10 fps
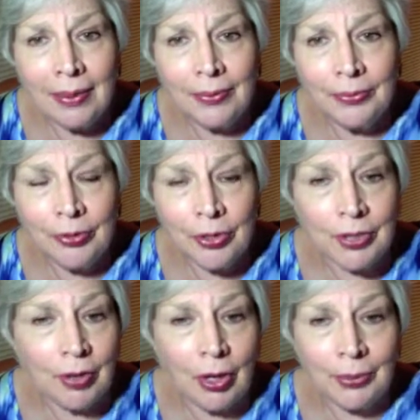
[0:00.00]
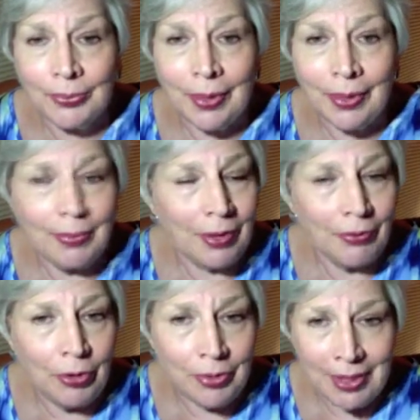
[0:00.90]
first of all, if
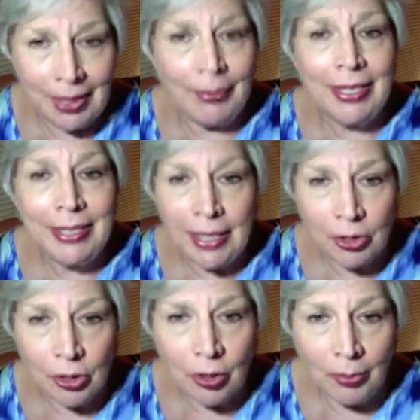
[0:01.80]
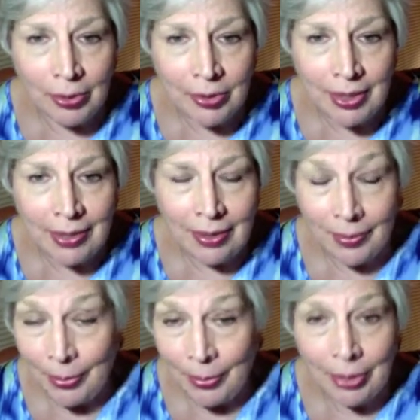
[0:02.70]
you send me 10 journal postings,
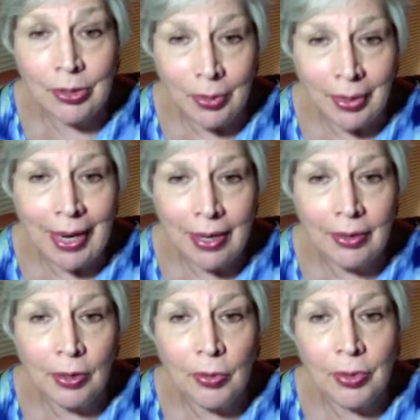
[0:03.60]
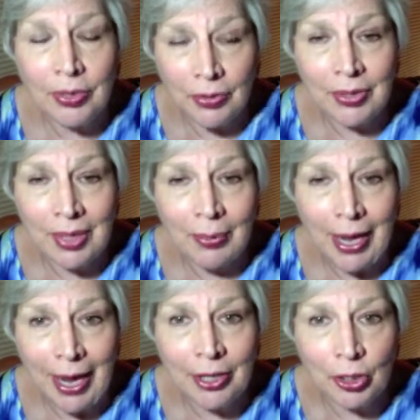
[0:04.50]
well, there's only 8 in the course. If you send me
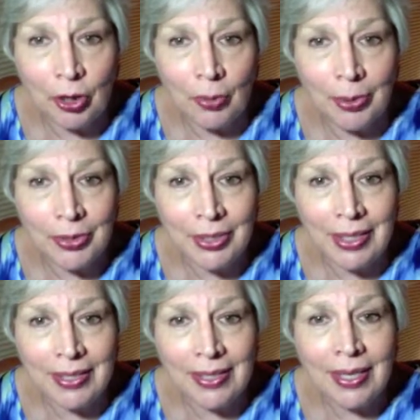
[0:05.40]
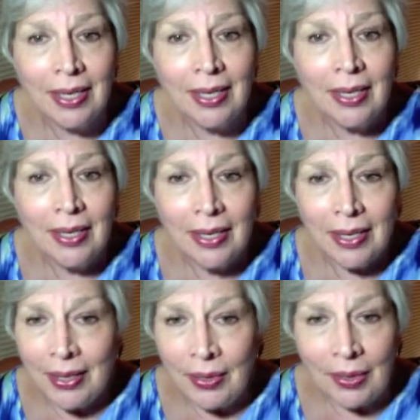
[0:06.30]
8 journal postings
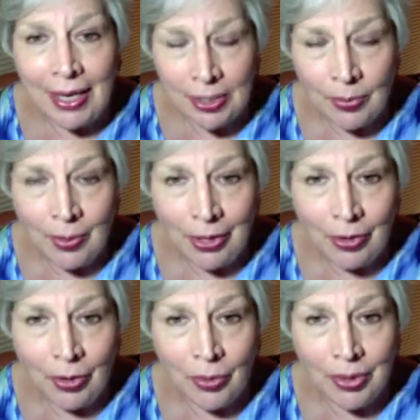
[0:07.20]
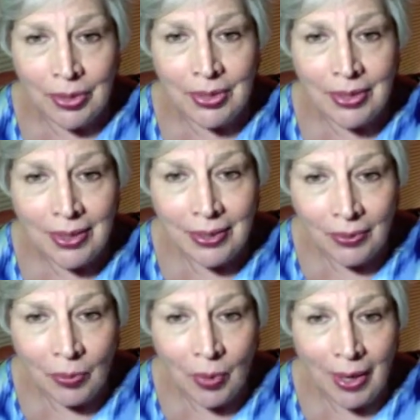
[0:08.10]
in the last week of the course,
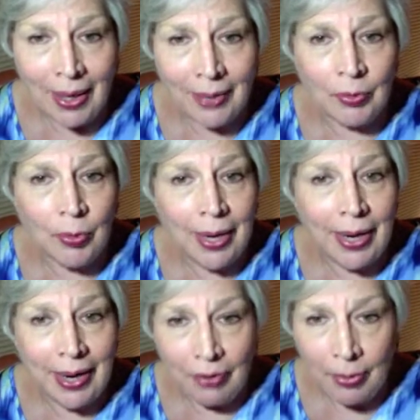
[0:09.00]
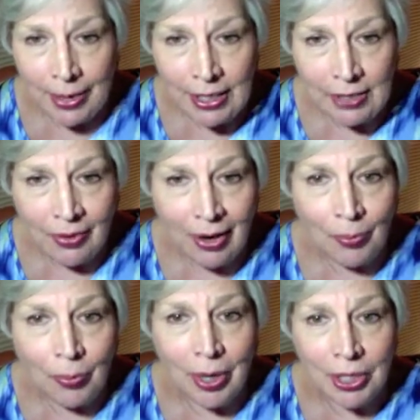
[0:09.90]
while I'm grading everybody's final
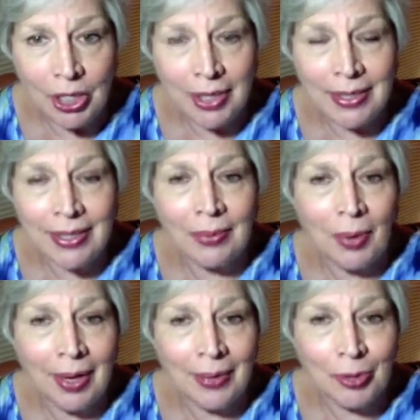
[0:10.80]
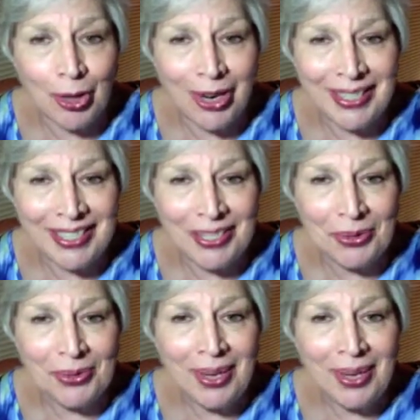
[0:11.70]
projects and while I'm trying to